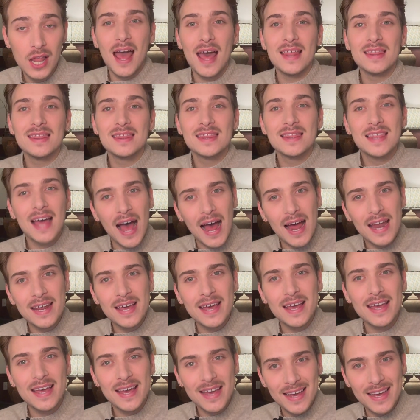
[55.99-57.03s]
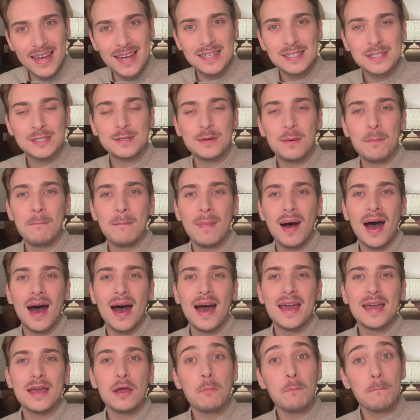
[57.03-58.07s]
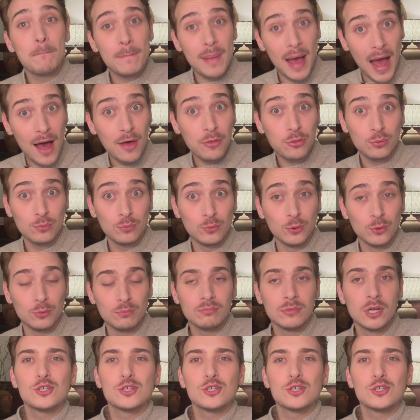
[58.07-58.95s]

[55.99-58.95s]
and that is my bathroom.